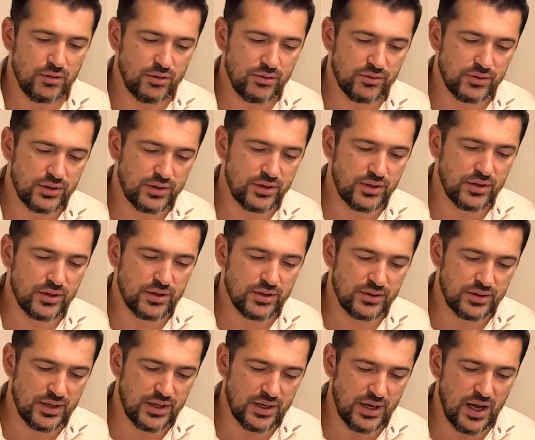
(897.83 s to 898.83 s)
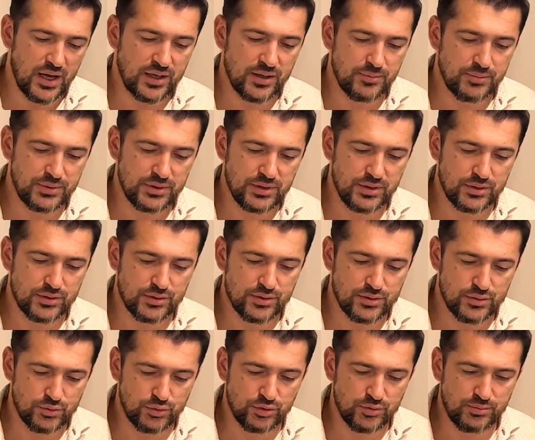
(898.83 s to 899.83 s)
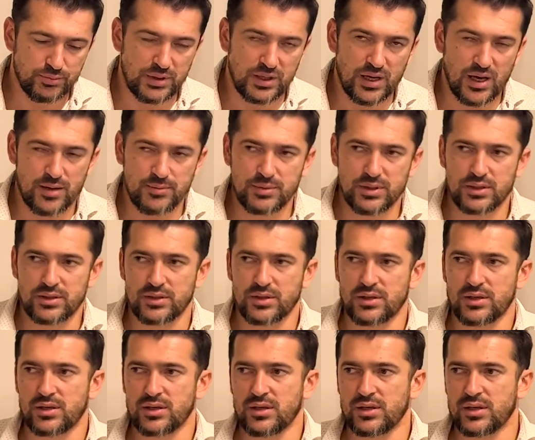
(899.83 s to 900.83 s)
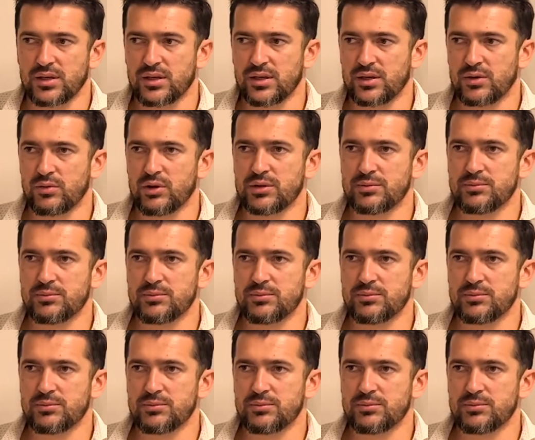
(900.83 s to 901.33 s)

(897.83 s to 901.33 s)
Here there are competitors, could be, what